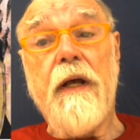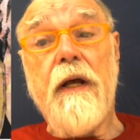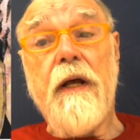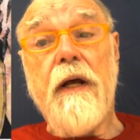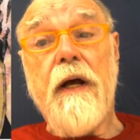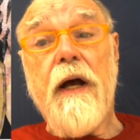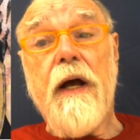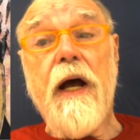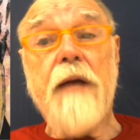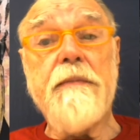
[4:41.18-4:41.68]

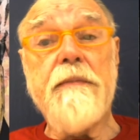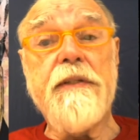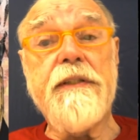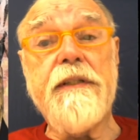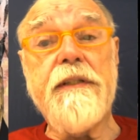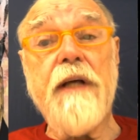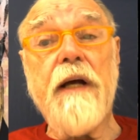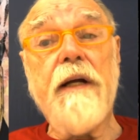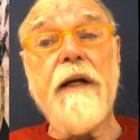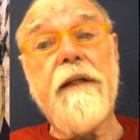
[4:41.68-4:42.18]
I'm
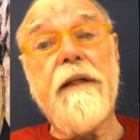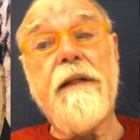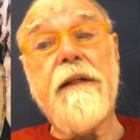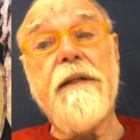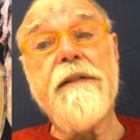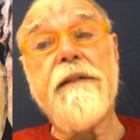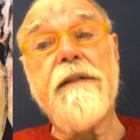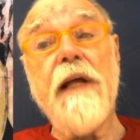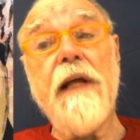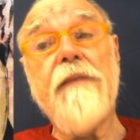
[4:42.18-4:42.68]
stuck at
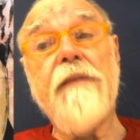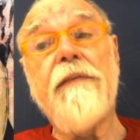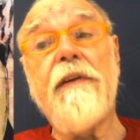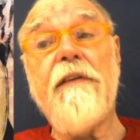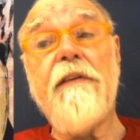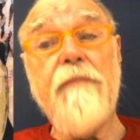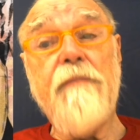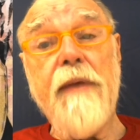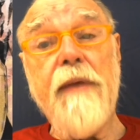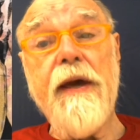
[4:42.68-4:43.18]
this level
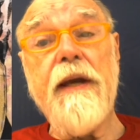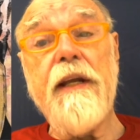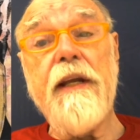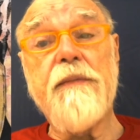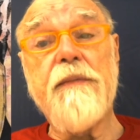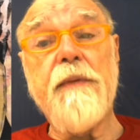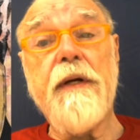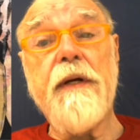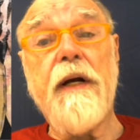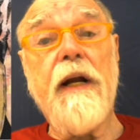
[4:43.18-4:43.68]
of
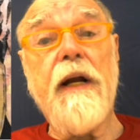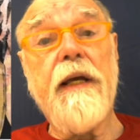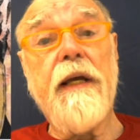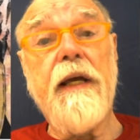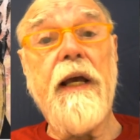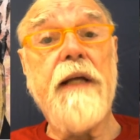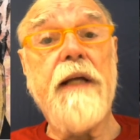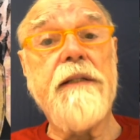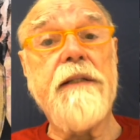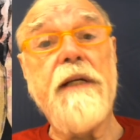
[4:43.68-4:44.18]
management and I
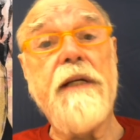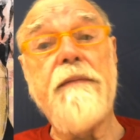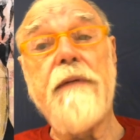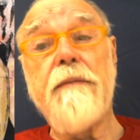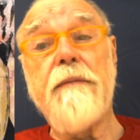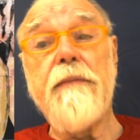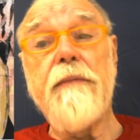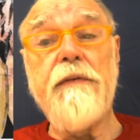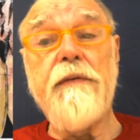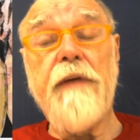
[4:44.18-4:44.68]
can't seem to
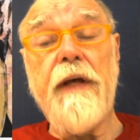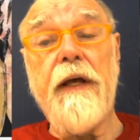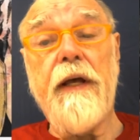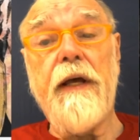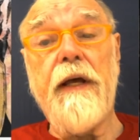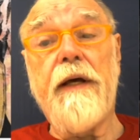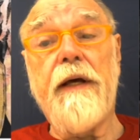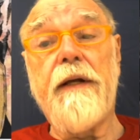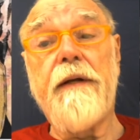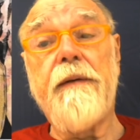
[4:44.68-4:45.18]
move
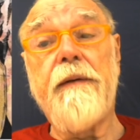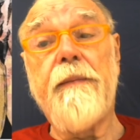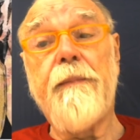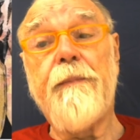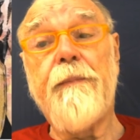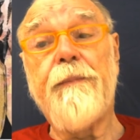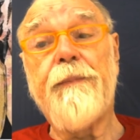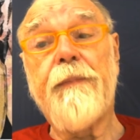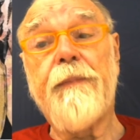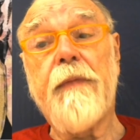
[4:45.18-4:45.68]
ahead.
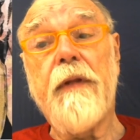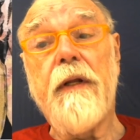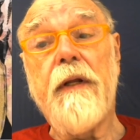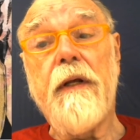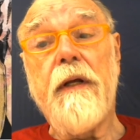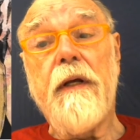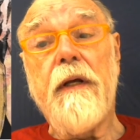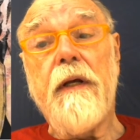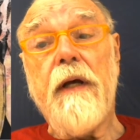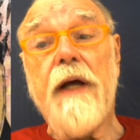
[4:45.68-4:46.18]

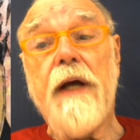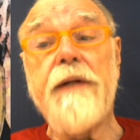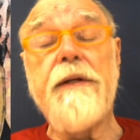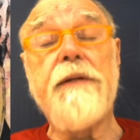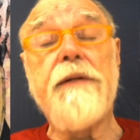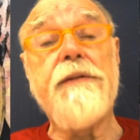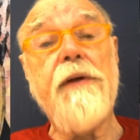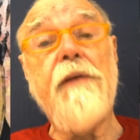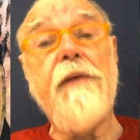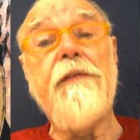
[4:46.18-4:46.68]
I
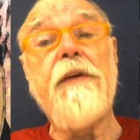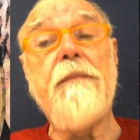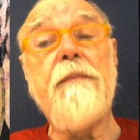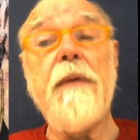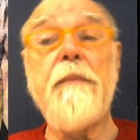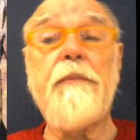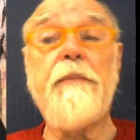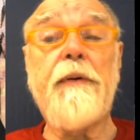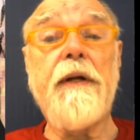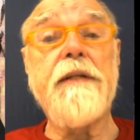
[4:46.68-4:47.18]
deserve to be
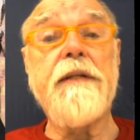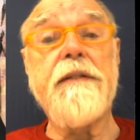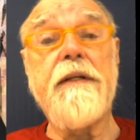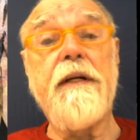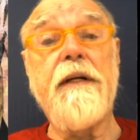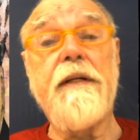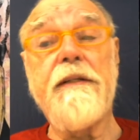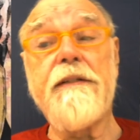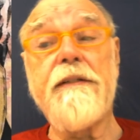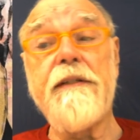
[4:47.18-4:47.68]

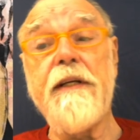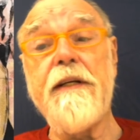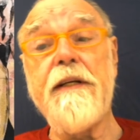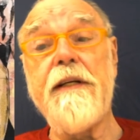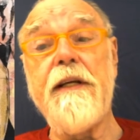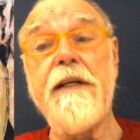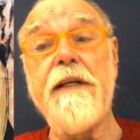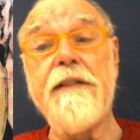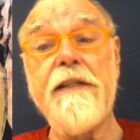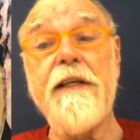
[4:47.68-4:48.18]
president and
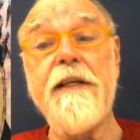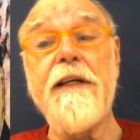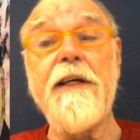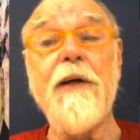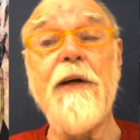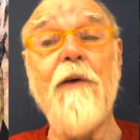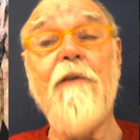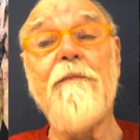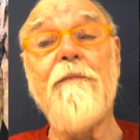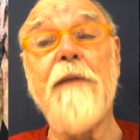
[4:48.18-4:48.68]

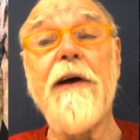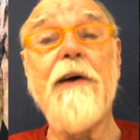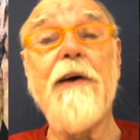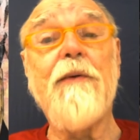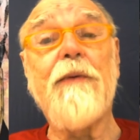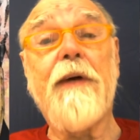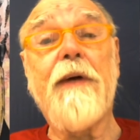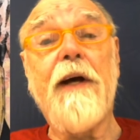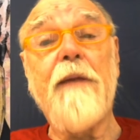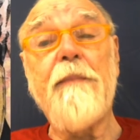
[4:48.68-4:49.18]
CEO of my
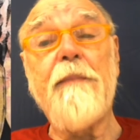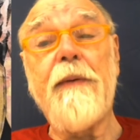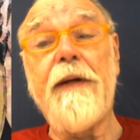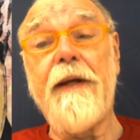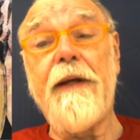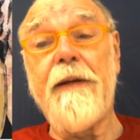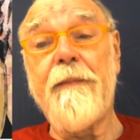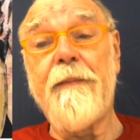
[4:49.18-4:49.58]
own company.